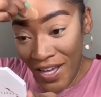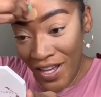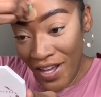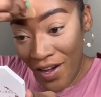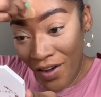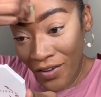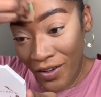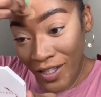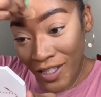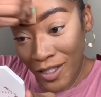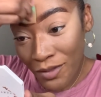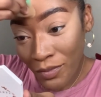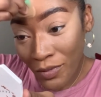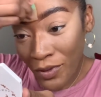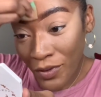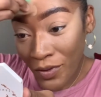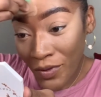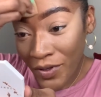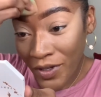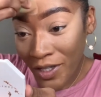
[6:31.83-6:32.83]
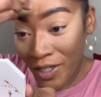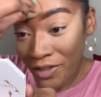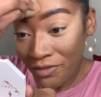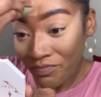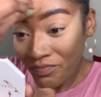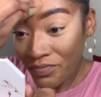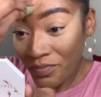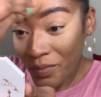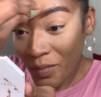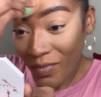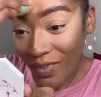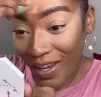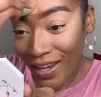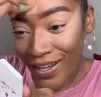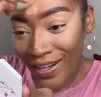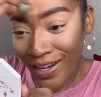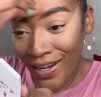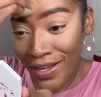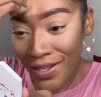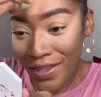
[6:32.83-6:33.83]
go explore and
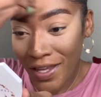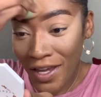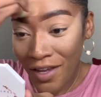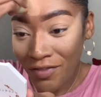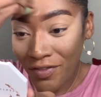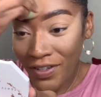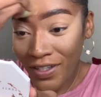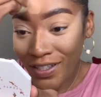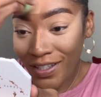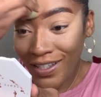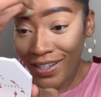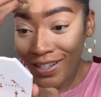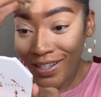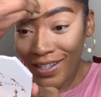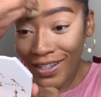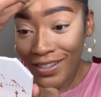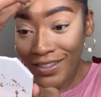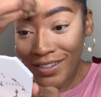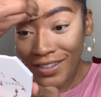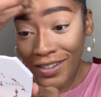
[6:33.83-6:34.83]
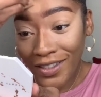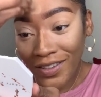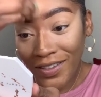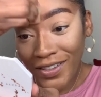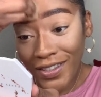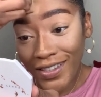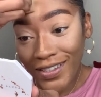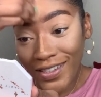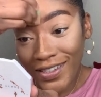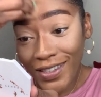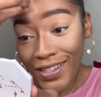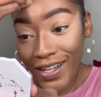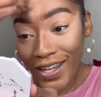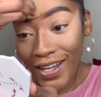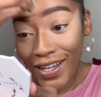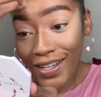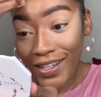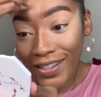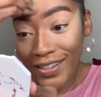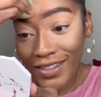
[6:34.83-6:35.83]
anything for the kids, you know, cause it's
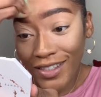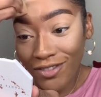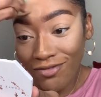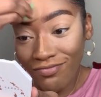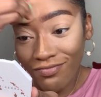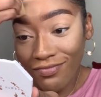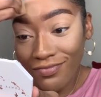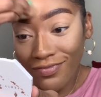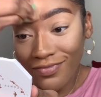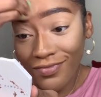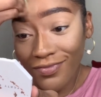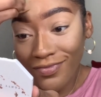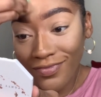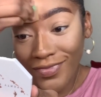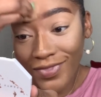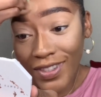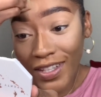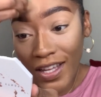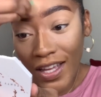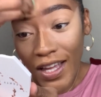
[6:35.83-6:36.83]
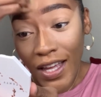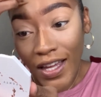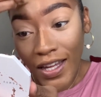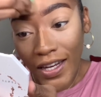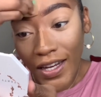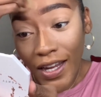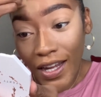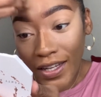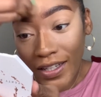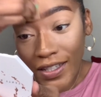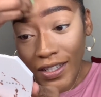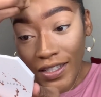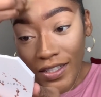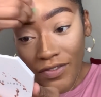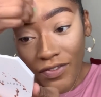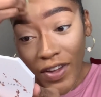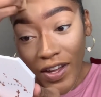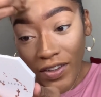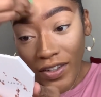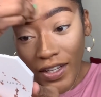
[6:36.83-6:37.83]
like now this
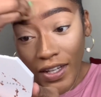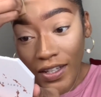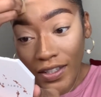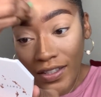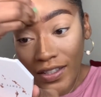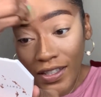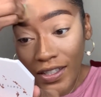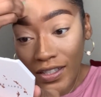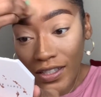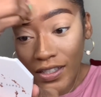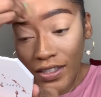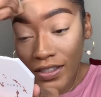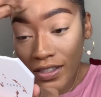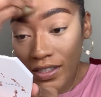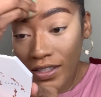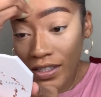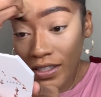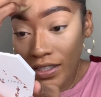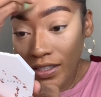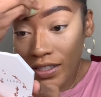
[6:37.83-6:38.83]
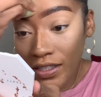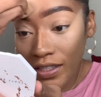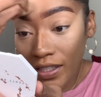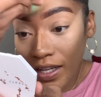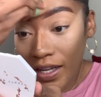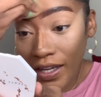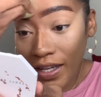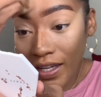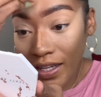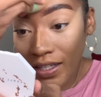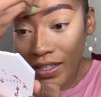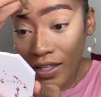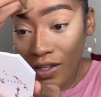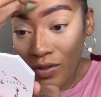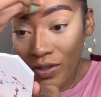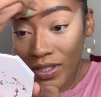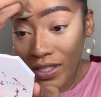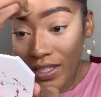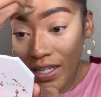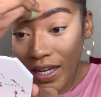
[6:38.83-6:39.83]
this concealer, like it don't
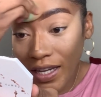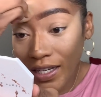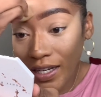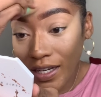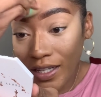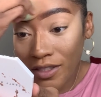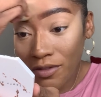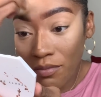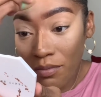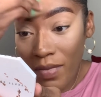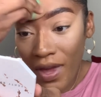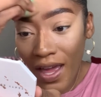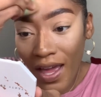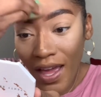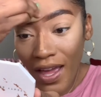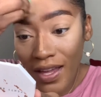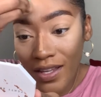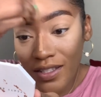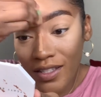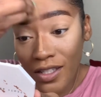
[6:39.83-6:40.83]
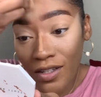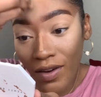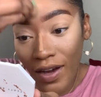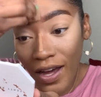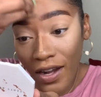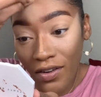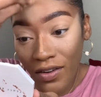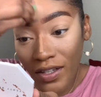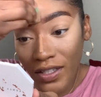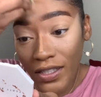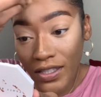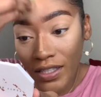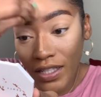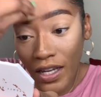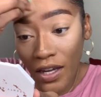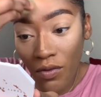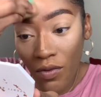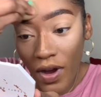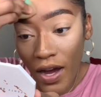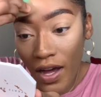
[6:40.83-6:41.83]
say that it's matte, so I don't
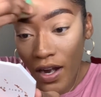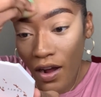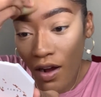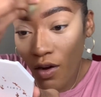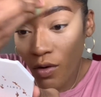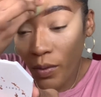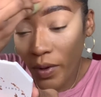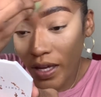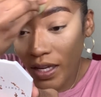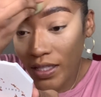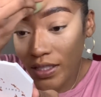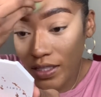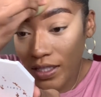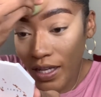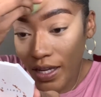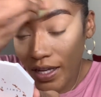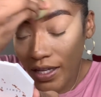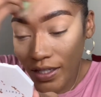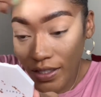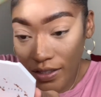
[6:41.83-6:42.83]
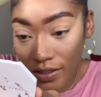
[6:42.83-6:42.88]
understand why it always like